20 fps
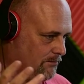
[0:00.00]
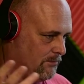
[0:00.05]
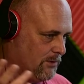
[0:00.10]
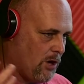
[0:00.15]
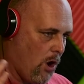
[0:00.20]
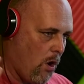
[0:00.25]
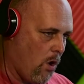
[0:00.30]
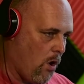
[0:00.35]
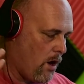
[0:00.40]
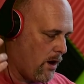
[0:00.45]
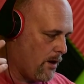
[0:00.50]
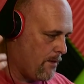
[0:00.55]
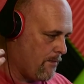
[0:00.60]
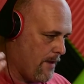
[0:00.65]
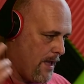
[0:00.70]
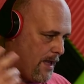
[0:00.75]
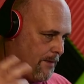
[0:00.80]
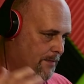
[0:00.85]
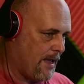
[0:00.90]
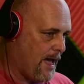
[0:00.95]
guard,
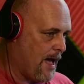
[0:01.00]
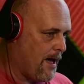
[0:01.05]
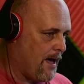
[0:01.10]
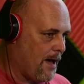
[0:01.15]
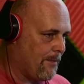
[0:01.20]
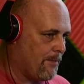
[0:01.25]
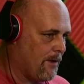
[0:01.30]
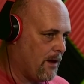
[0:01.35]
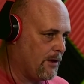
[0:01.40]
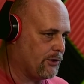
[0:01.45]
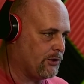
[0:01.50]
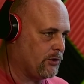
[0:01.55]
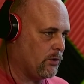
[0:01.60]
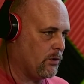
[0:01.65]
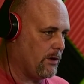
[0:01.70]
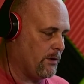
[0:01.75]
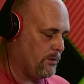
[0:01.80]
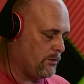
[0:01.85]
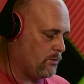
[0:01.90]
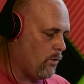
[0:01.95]
maybe, I'm not
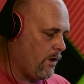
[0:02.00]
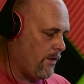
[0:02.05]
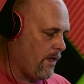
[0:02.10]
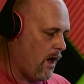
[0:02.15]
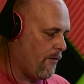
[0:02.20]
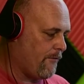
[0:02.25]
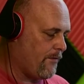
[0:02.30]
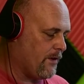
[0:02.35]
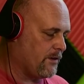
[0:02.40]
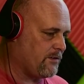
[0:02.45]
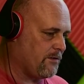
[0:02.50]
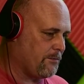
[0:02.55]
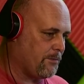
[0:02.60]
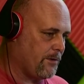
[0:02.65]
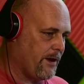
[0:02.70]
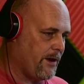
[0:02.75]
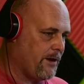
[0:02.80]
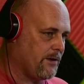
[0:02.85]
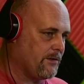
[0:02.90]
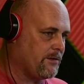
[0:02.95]
sure, it's one of the offensive
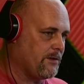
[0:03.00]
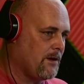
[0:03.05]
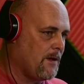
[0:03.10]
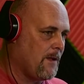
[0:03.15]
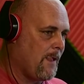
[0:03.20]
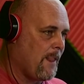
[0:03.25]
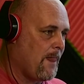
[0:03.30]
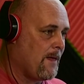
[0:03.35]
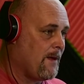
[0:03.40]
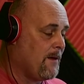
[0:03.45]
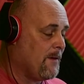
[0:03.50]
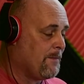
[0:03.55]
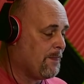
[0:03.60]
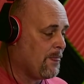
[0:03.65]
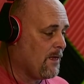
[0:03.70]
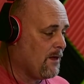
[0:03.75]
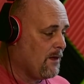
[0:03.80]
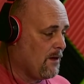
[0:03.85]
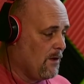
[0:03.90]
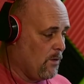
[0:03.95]
players,
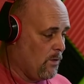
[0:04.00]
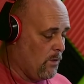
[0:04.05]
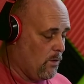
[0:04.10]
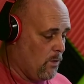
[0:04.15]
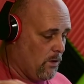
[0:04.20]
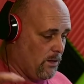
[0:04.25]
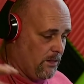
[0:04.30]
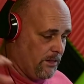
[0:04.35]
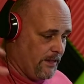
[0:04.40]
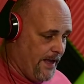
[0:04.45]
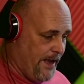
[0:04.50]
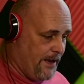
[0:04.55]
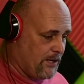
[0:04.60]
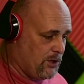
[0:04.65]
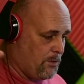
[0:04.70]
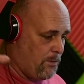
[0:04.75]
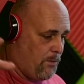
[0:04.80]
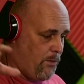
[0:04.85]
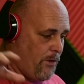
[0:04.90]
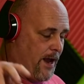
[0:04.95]
leg
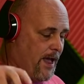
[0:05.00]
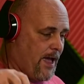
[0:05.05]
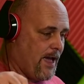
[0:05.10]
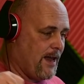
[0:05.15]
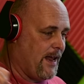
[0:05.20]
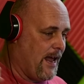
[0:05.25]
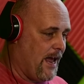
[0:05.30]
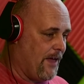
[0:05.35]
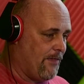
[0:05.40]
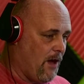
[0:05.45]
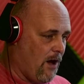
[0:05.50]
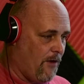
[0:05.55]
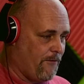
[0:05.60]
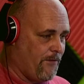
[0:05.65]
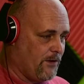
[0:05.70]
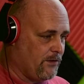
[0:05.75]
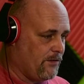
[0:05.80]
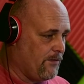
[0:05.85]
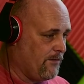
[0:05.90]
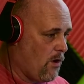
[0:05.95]
spread, and the
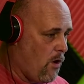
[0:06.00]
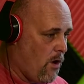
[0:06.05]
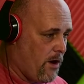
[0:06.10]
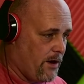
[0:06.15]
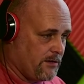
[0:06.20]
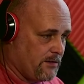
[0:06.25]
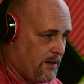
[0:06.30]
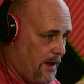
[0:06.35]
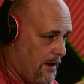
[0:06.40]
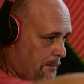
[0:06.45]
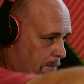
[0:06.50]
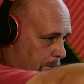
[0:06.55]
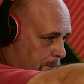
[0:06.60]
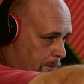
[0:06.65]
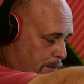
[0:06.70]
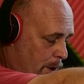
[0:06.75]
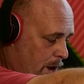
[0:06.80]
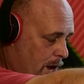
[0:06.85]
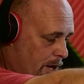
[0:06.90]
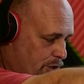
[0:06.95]
offensive guard is like
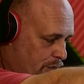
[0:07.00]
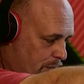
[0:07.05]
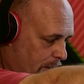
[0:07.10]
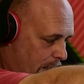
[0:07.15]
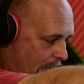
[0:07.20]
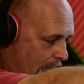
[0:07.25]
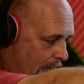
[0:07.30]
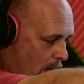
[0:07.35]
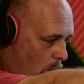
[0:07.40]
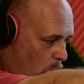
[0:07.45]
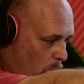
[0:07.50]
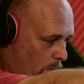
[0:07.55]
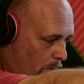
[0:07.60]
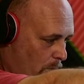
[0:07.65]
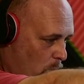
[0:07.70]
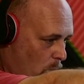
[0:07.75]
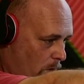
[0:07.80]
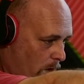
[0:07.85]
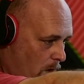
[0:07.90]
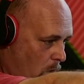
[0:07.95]
punching out
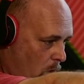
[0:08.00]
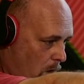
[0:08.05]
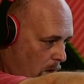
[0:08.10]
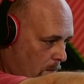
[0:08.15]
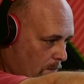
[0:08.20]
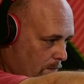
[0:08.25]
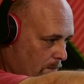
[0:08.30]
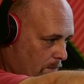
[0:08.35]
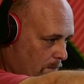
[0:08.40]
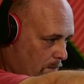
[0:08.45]
with one arm,